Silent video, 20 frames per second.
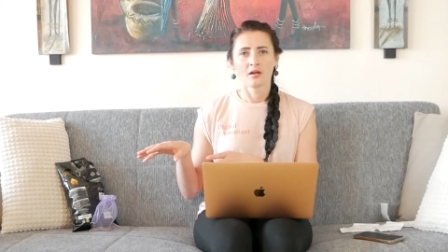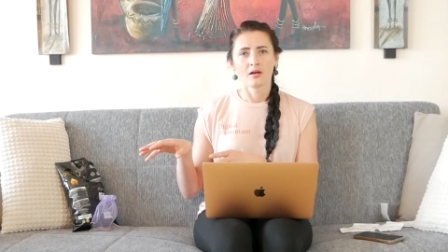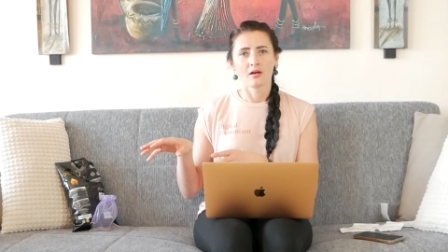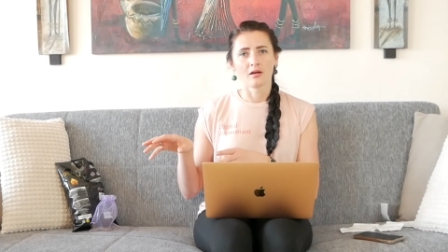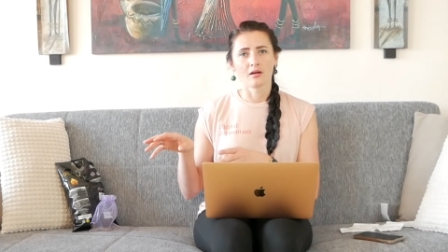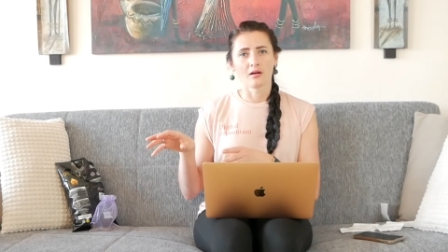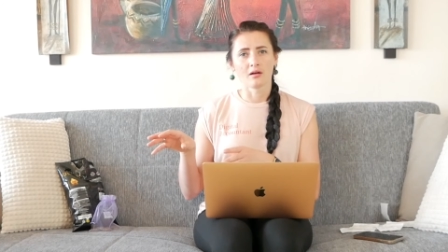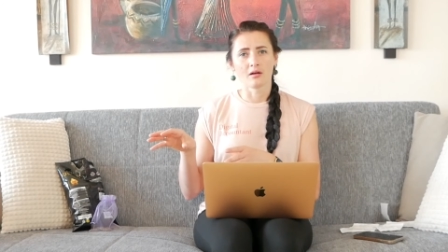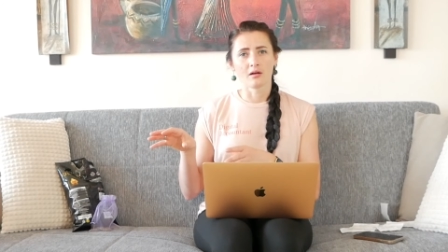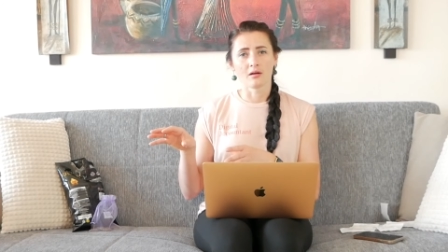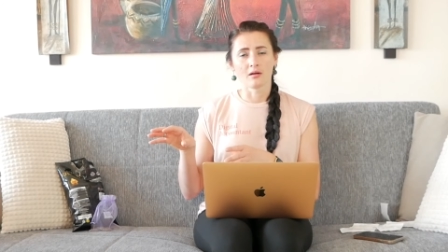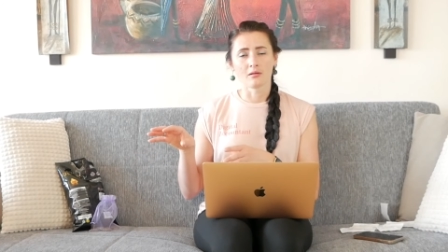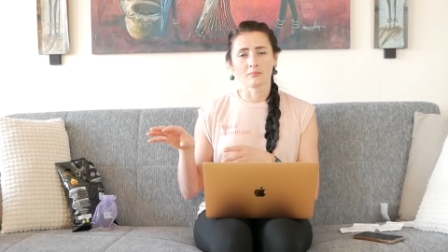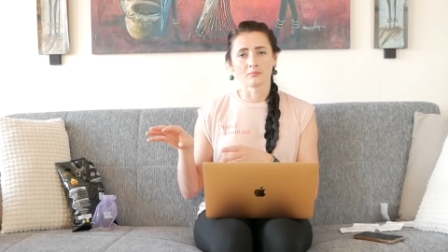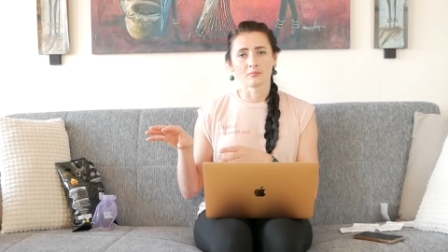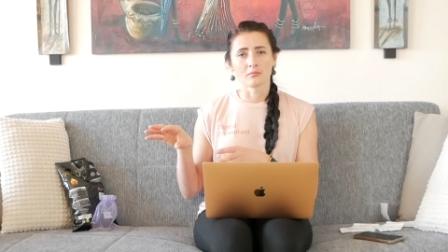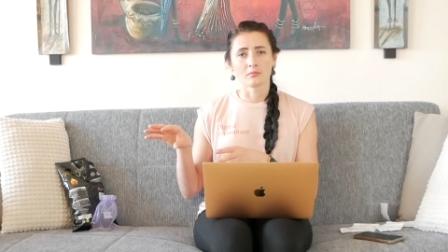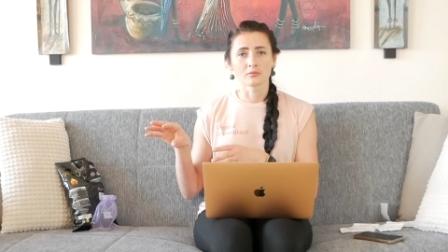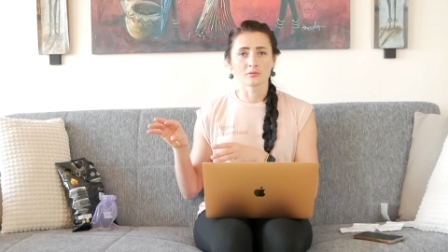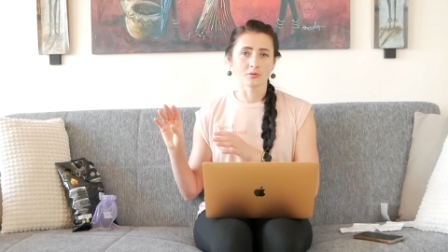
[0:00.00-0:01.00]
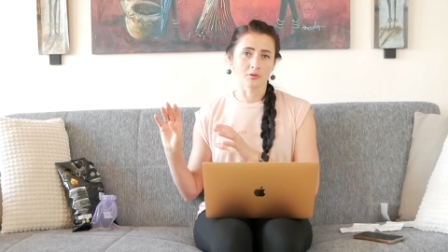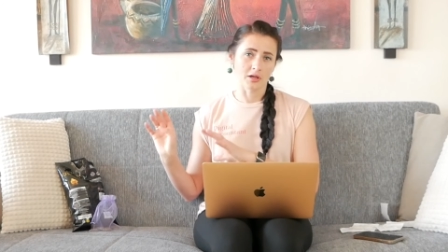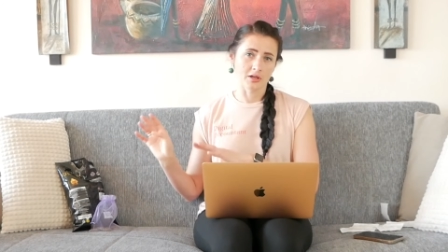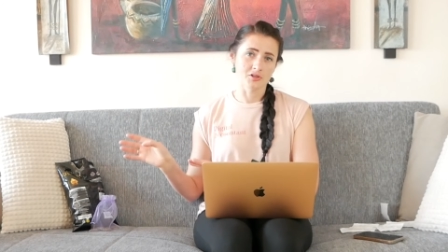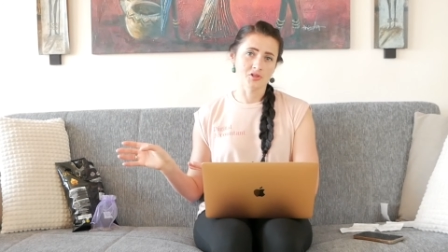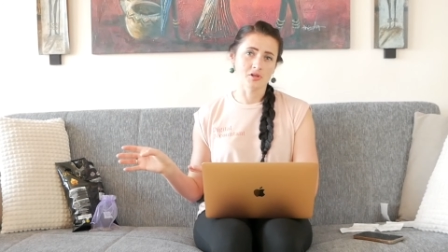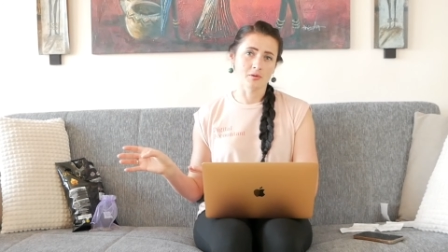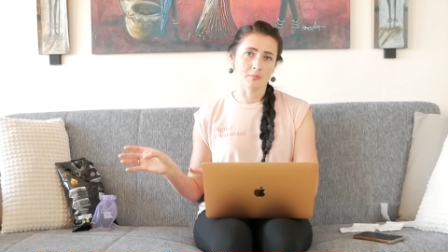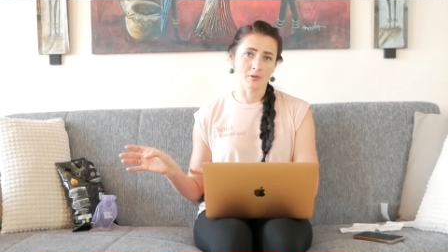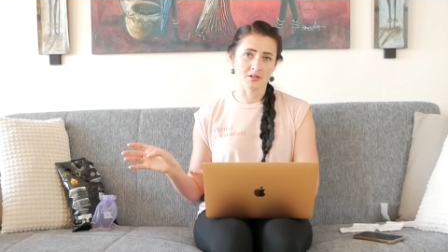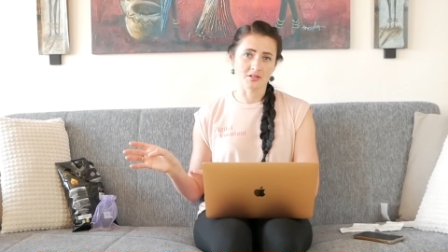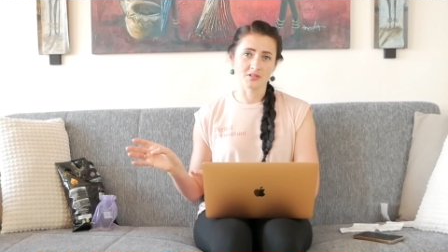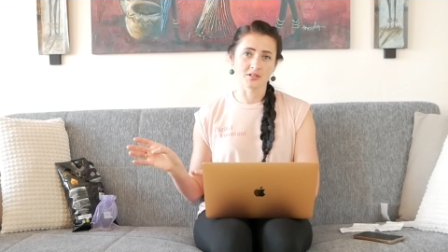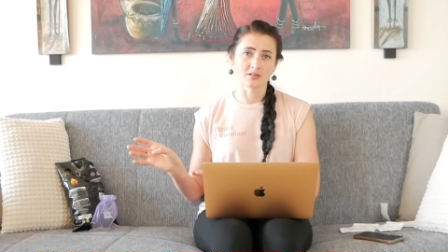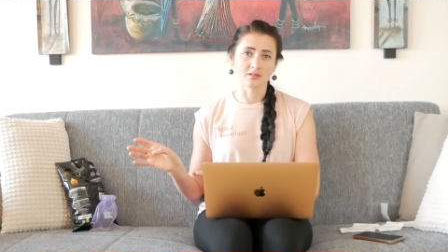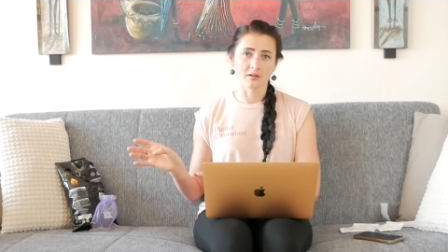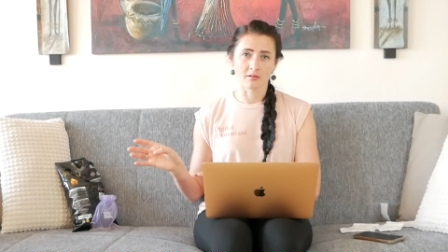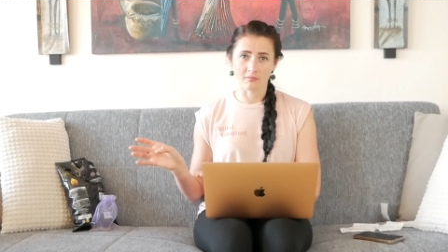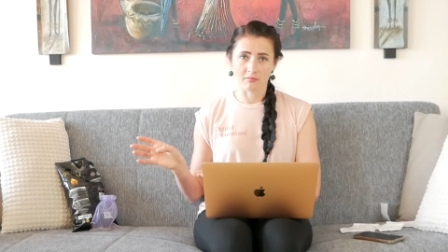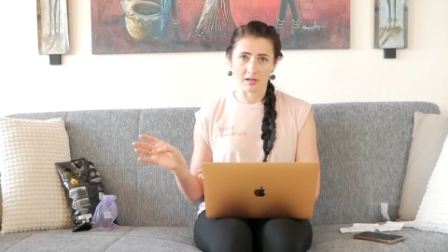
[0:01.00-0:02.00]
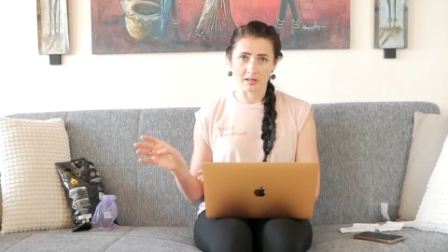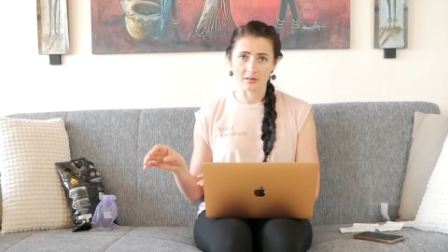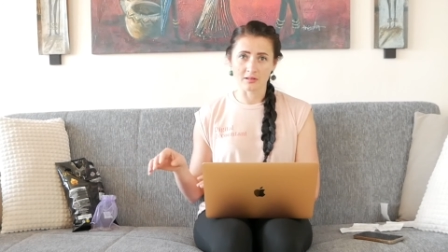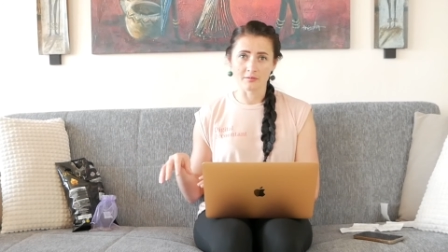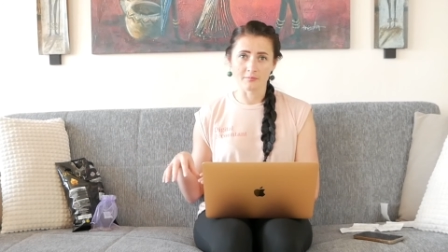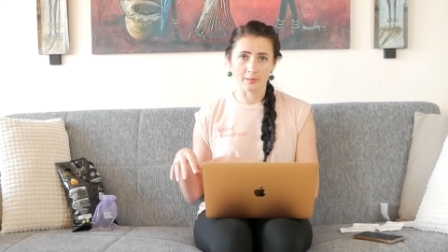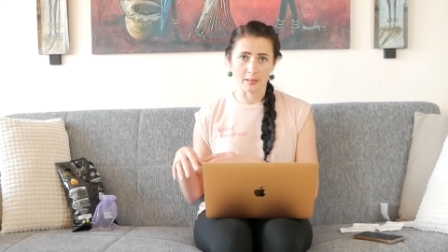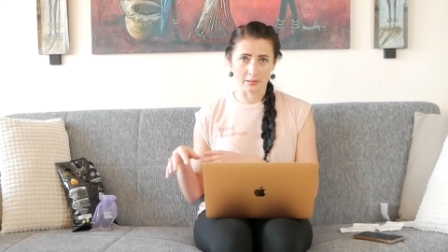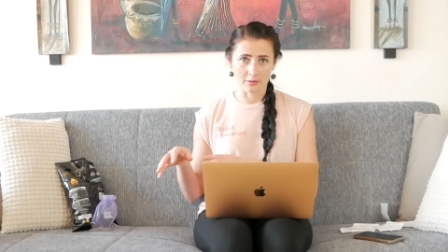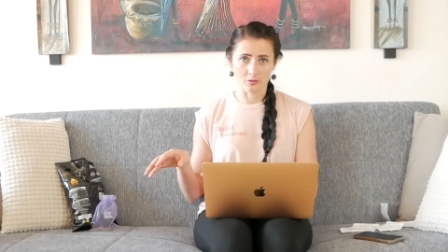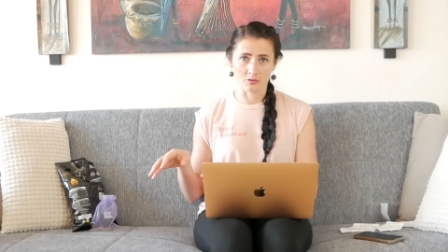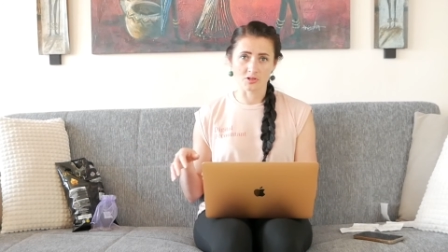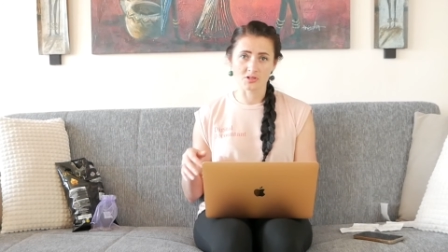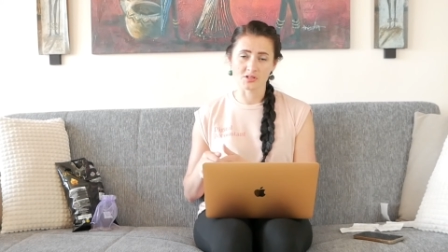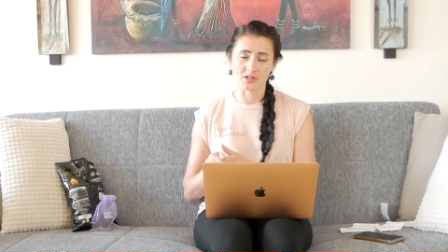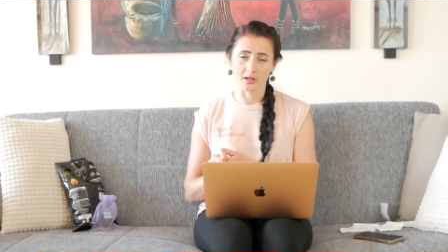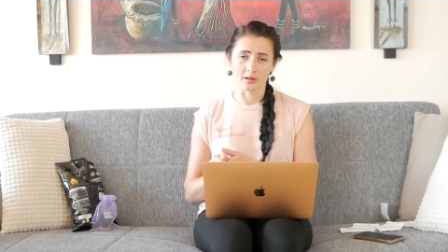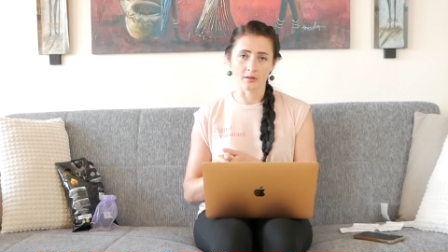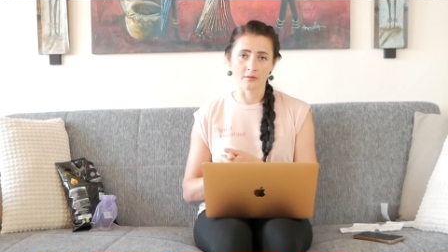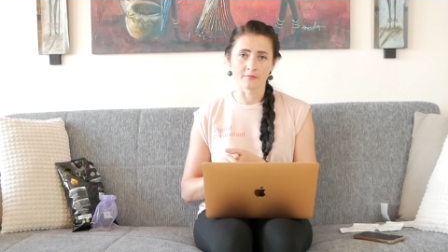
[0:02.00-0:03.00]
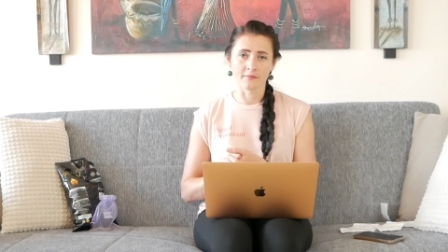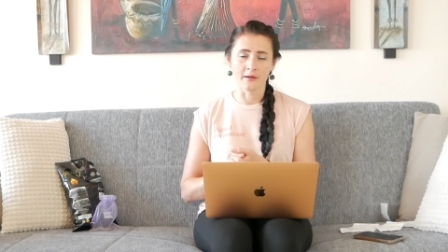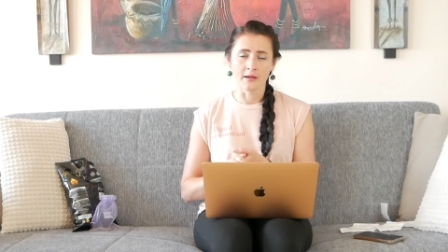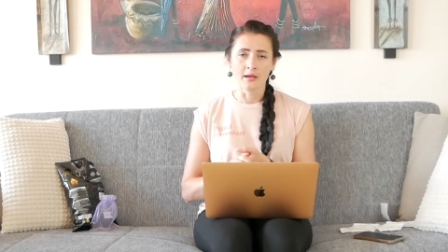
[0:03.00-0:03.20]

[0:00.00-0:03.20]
to HMRC directly by yourself.